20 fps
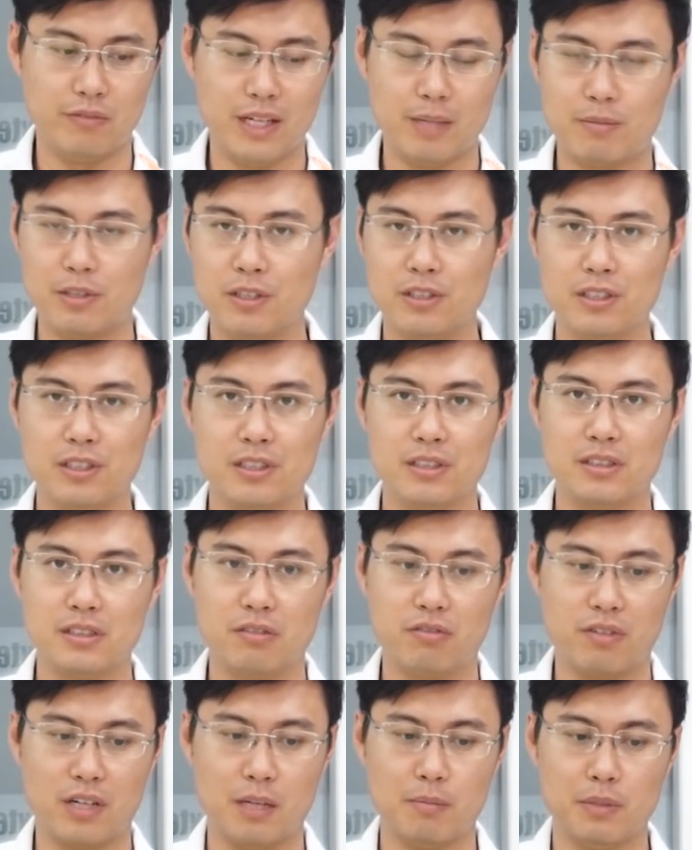
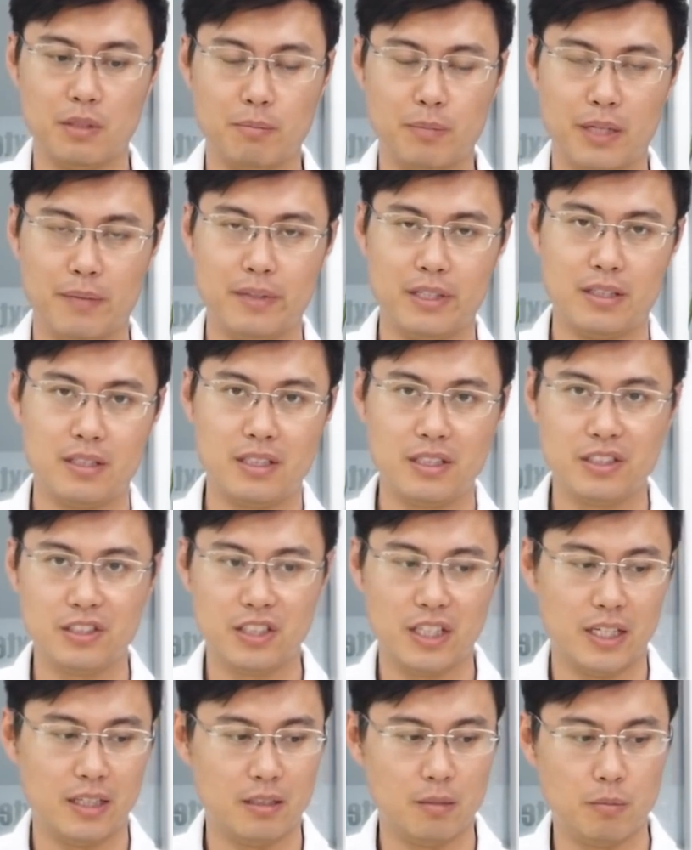Vibrations from the
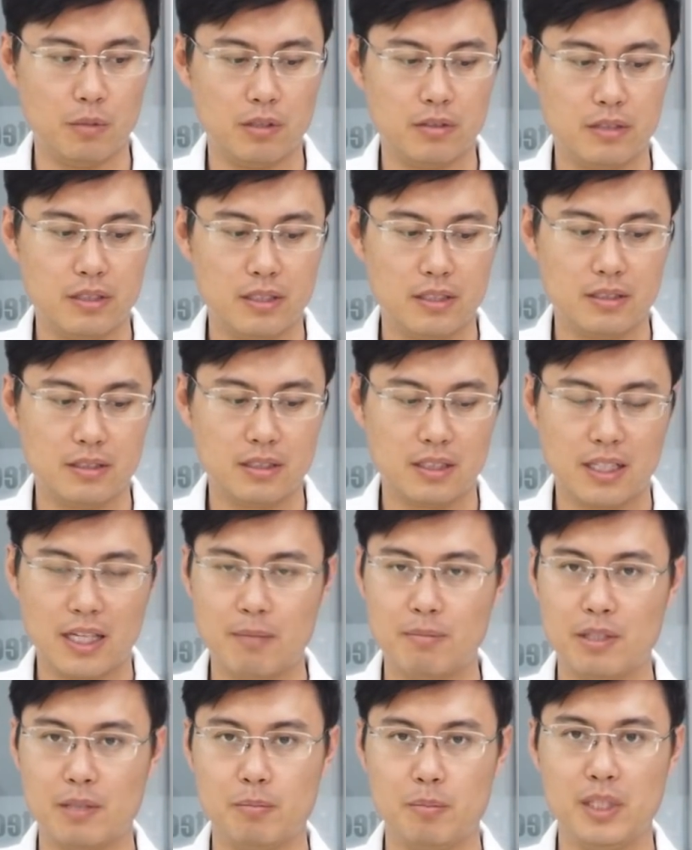propellers and motors
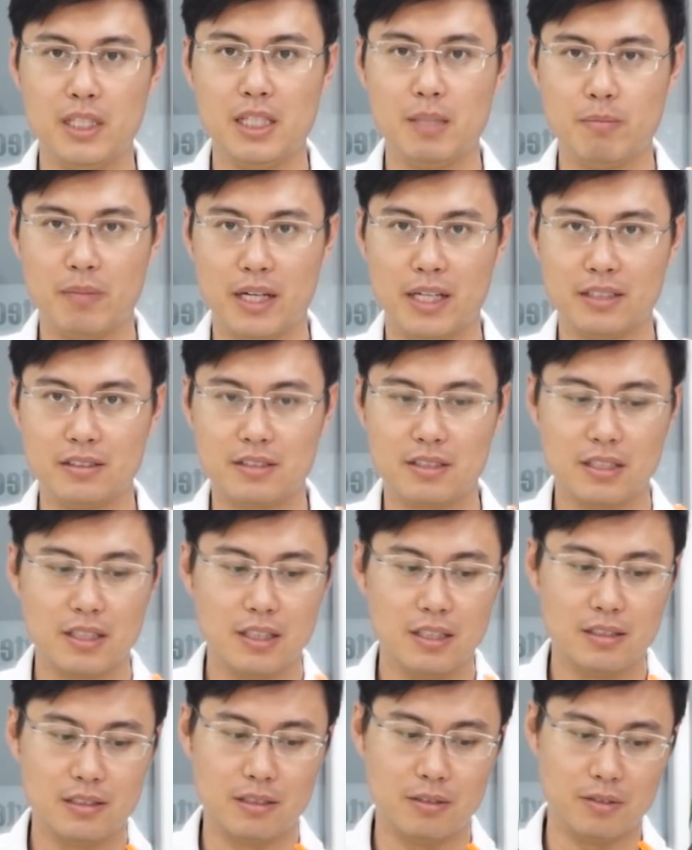can be minimized,
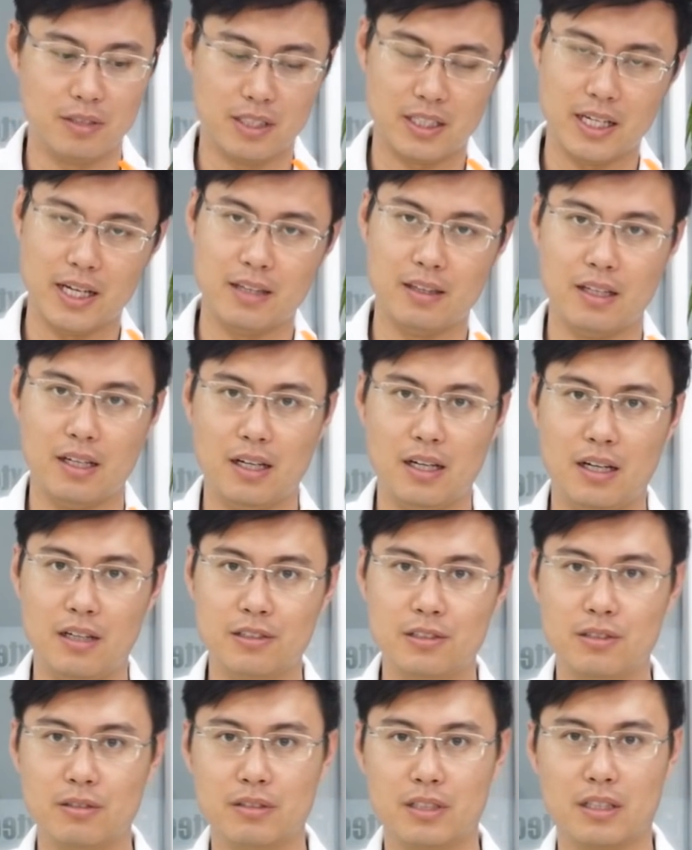so you get
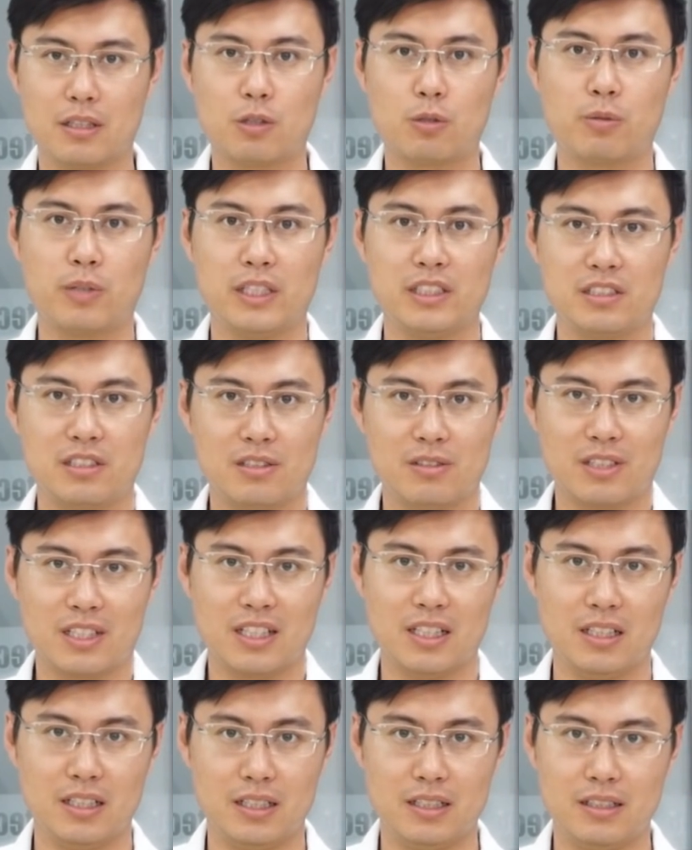also a crystal
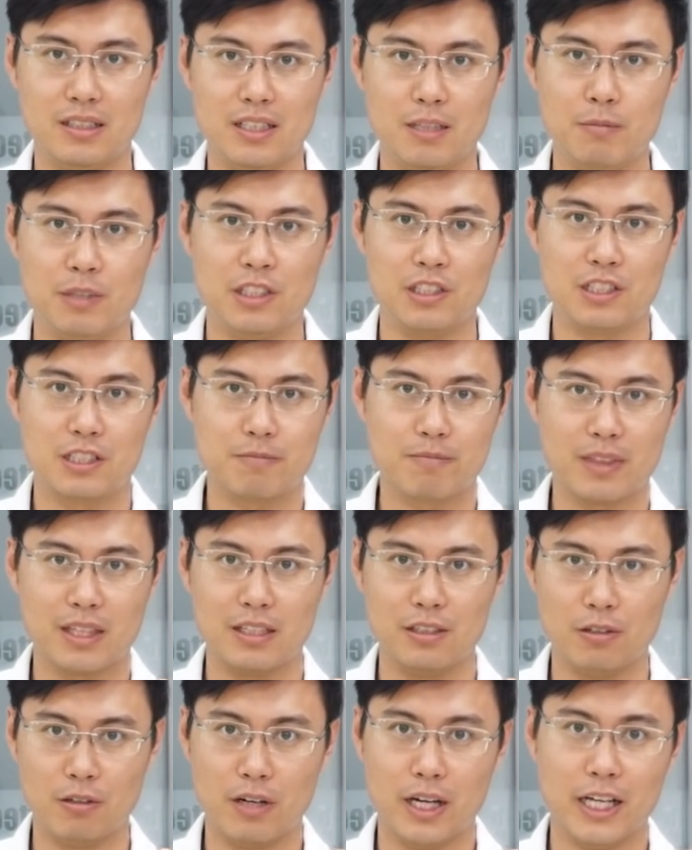clear image
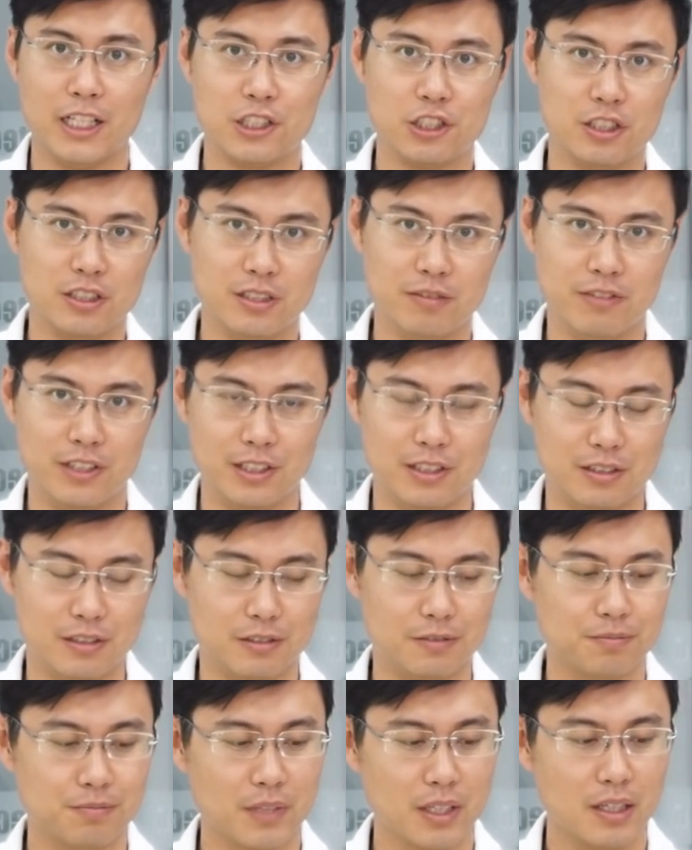in your HD video.